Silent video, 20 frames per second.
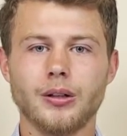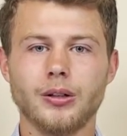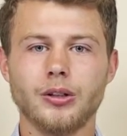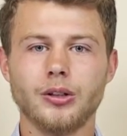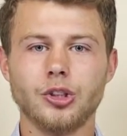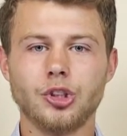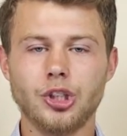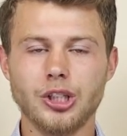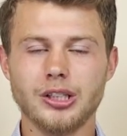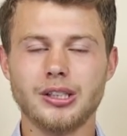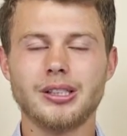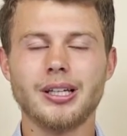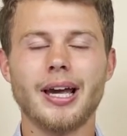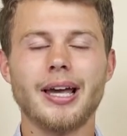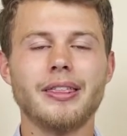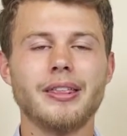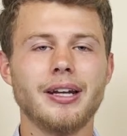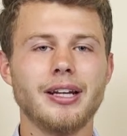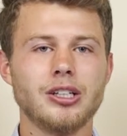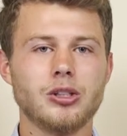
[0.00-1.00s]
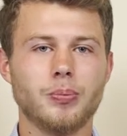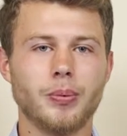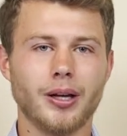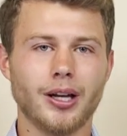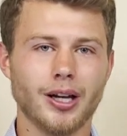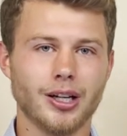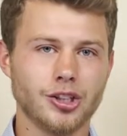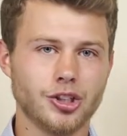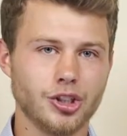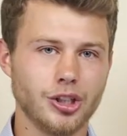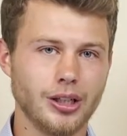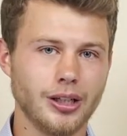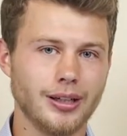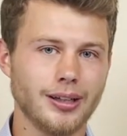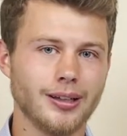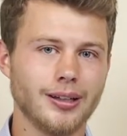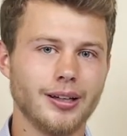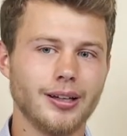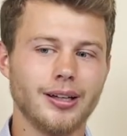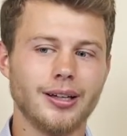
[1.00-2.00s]
She's saying that it's because she
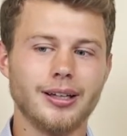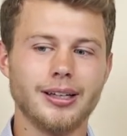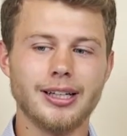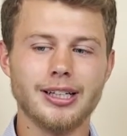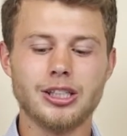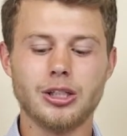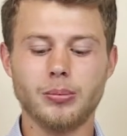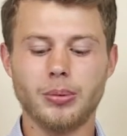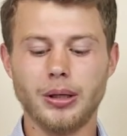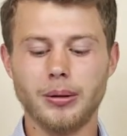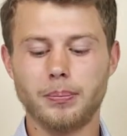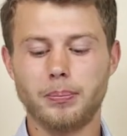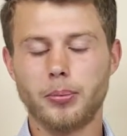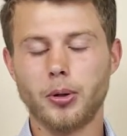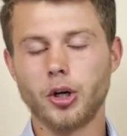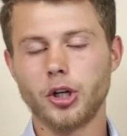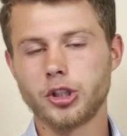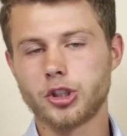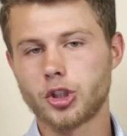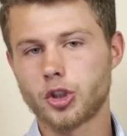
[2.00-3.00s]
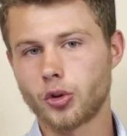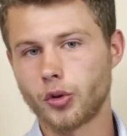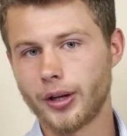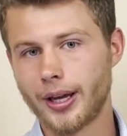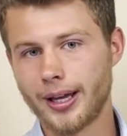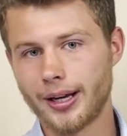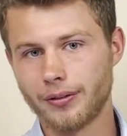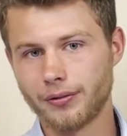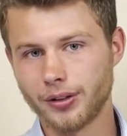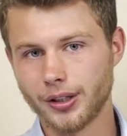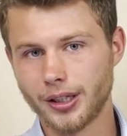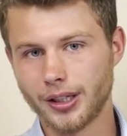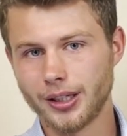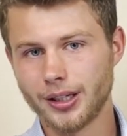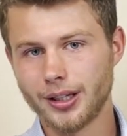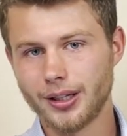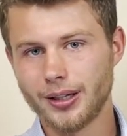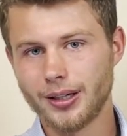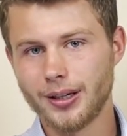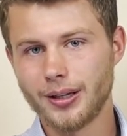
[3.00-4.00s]
needs to be pushed creatively.
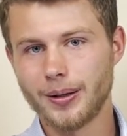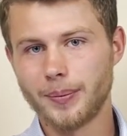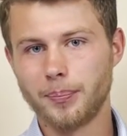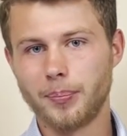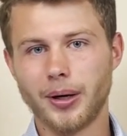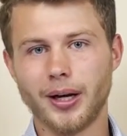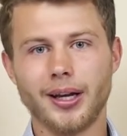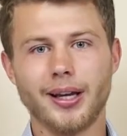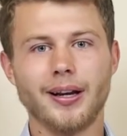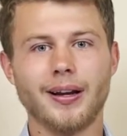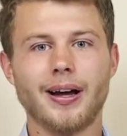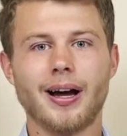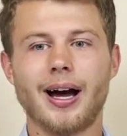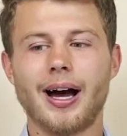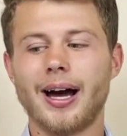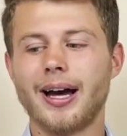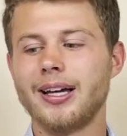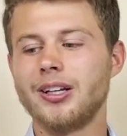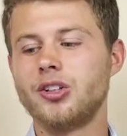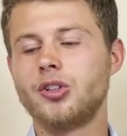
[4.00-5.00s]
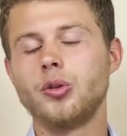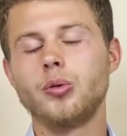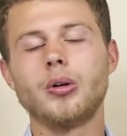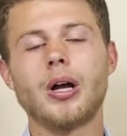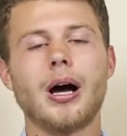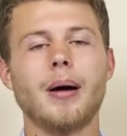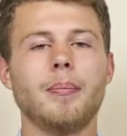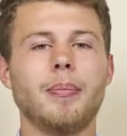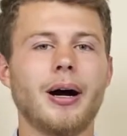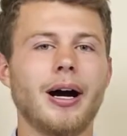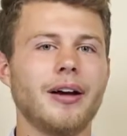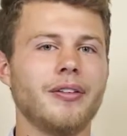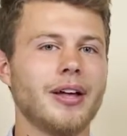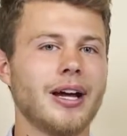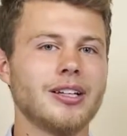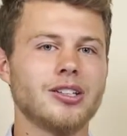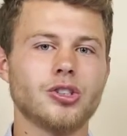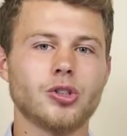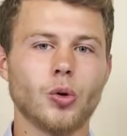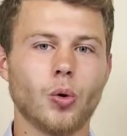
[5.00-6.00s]
But I do not buy
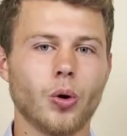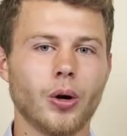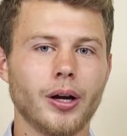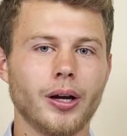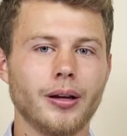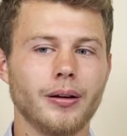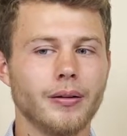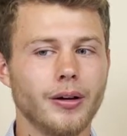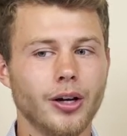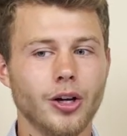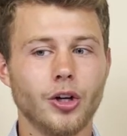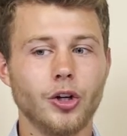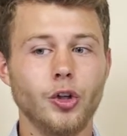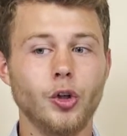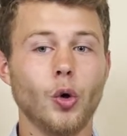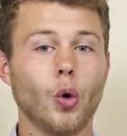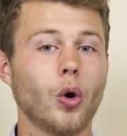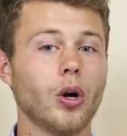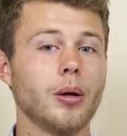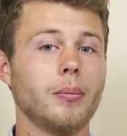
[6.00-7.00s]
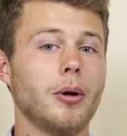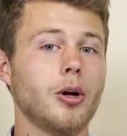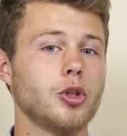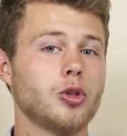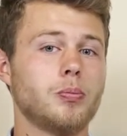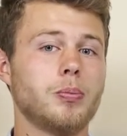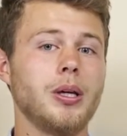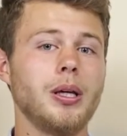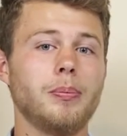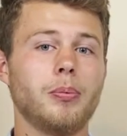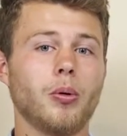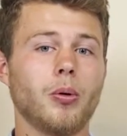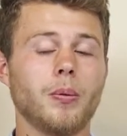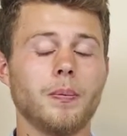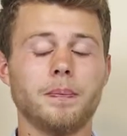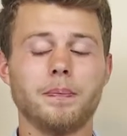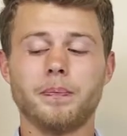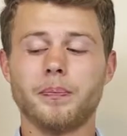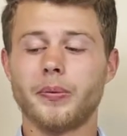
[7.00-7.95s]
that story, nor do most people.